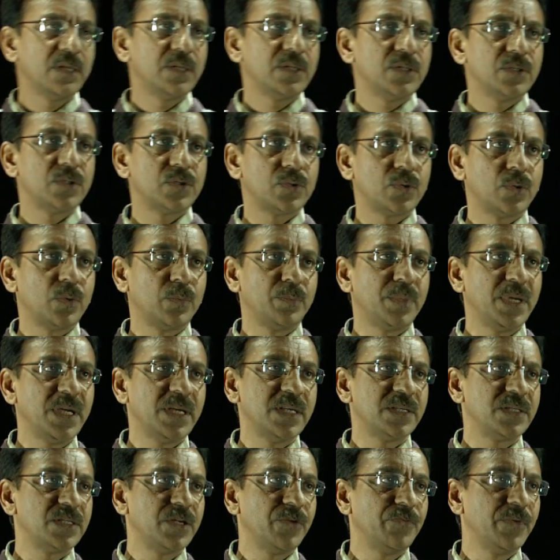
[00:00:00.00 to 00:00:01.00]
So, B
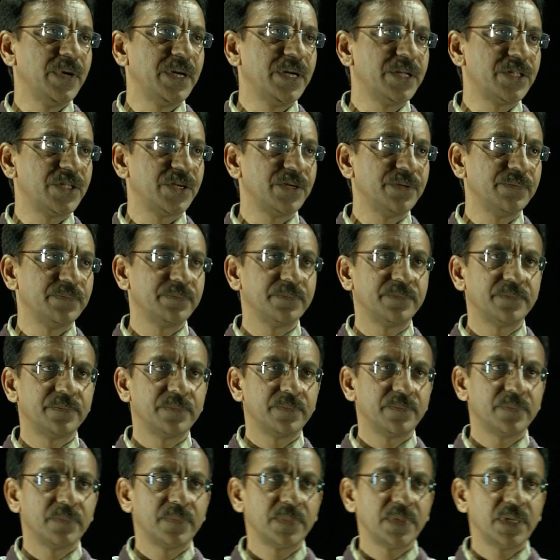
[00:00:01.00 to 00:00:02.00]
is the width,
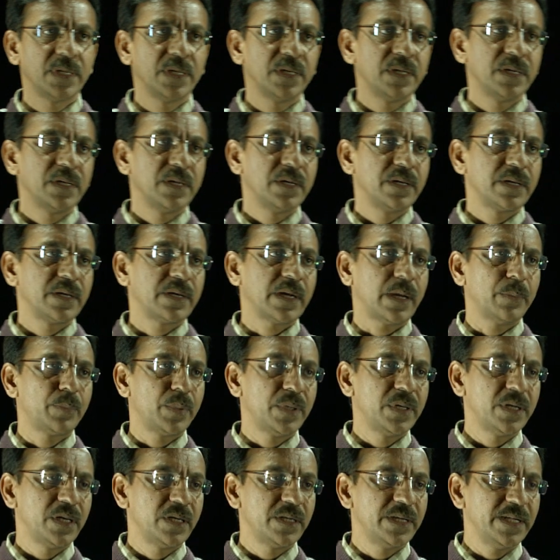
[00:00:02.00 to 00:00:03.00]

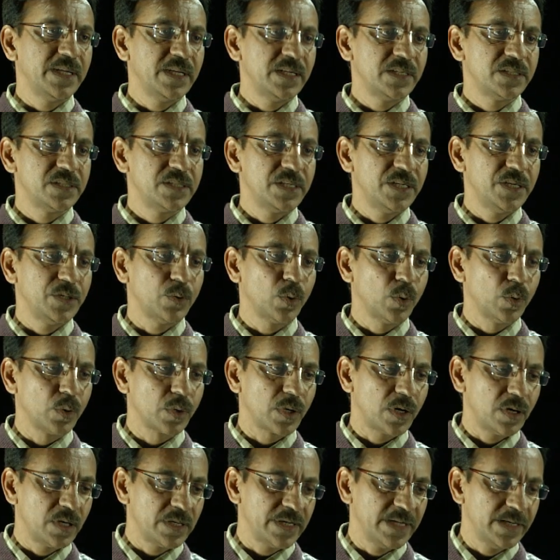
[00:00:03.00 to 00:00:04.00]
capital D is the
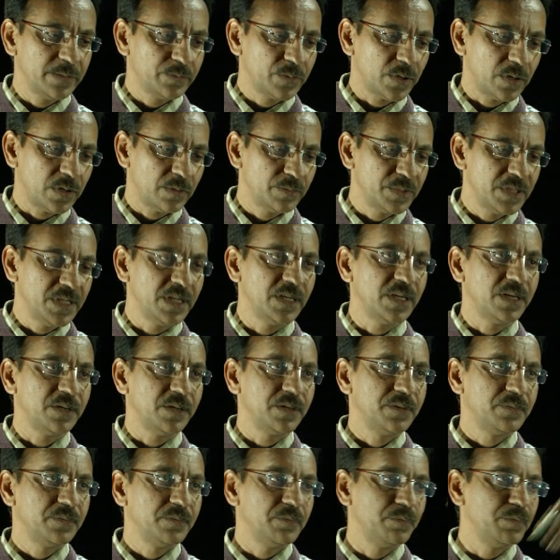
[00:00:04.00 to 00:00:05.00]
overall depth of the
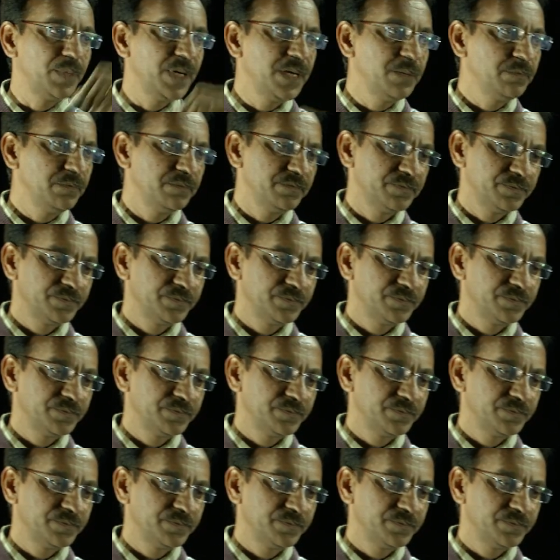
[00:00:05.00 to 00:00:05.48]
beam.